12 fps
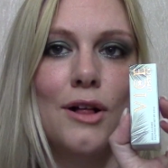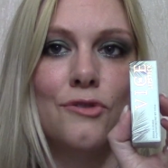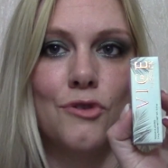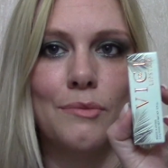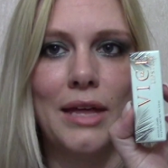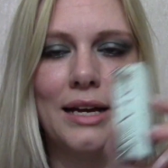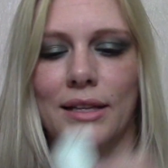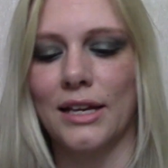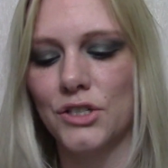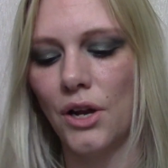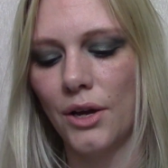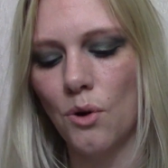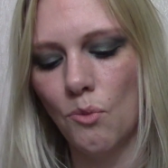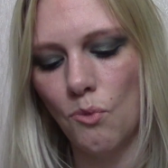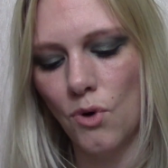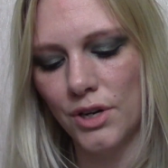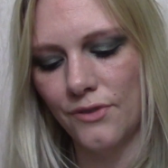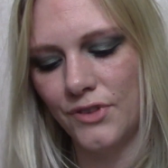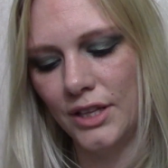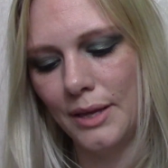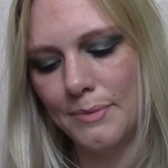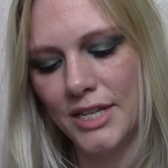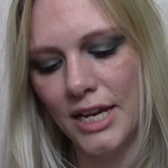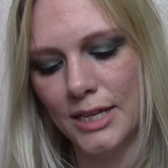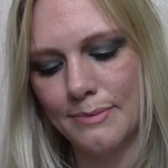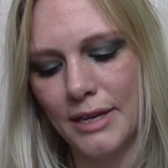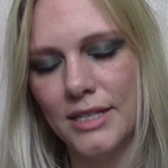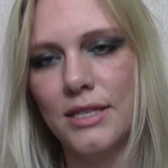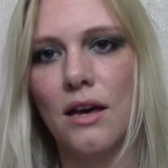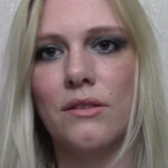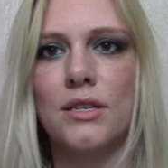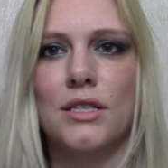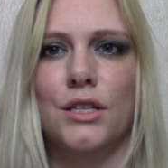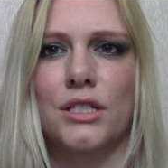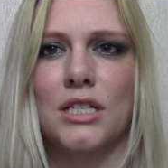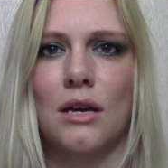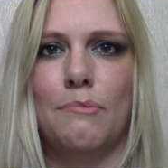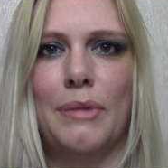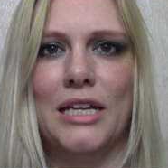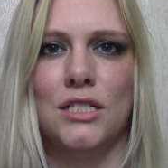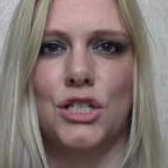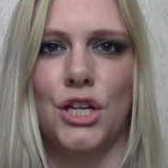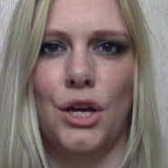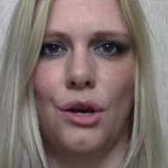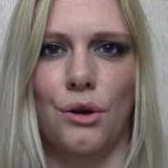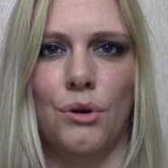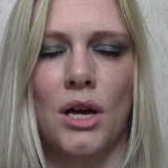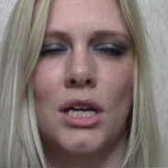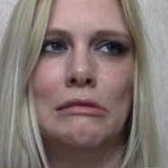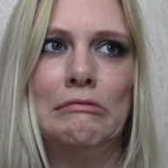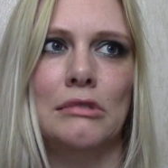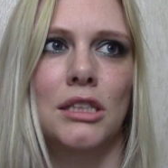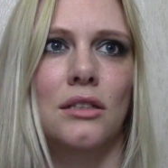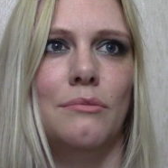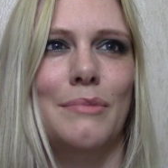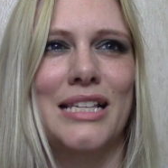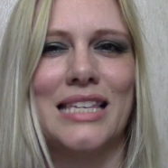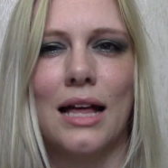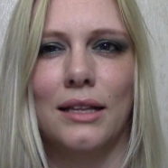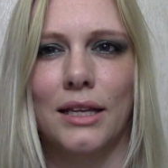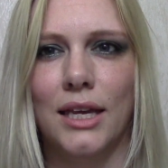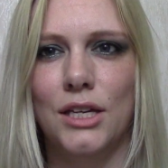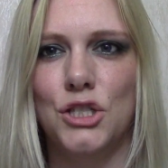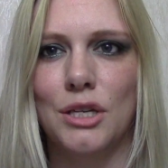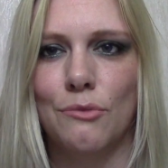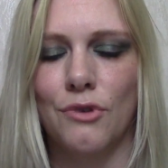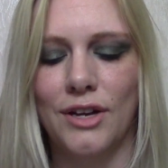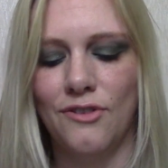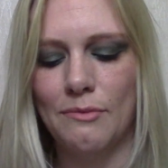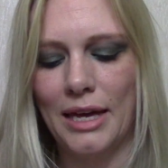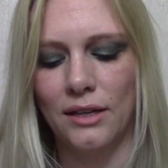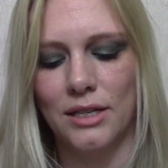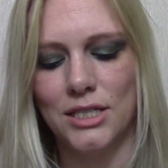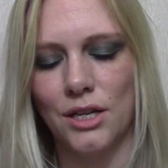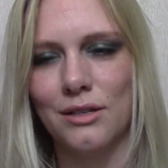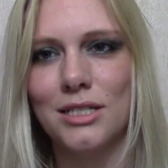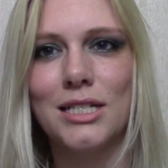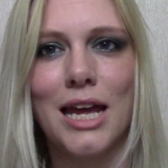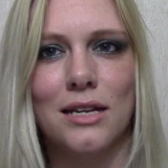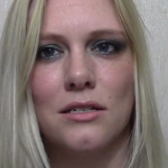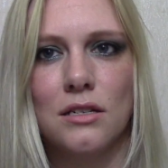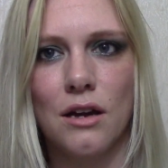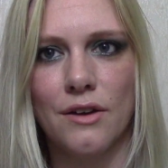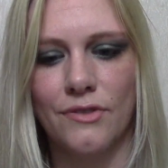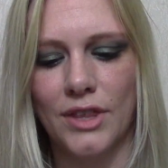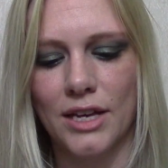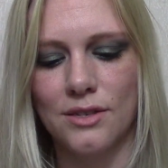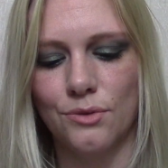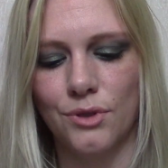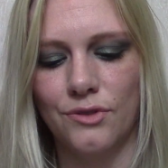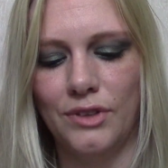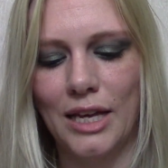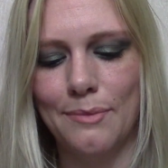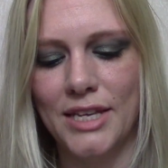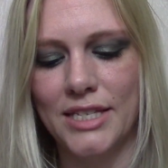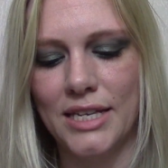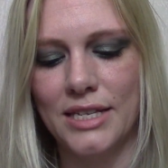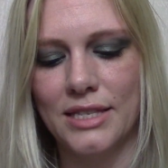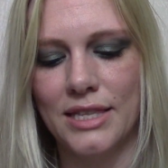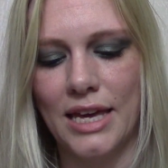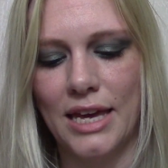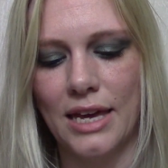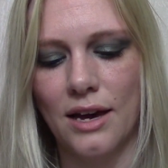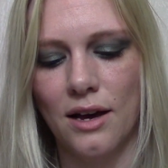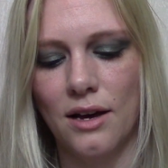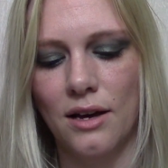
well from that collection I got one of the lipsticks because the others looked a bit too metallic-y, shimmery for me, and I don't tend to go for that sort of lip. This is the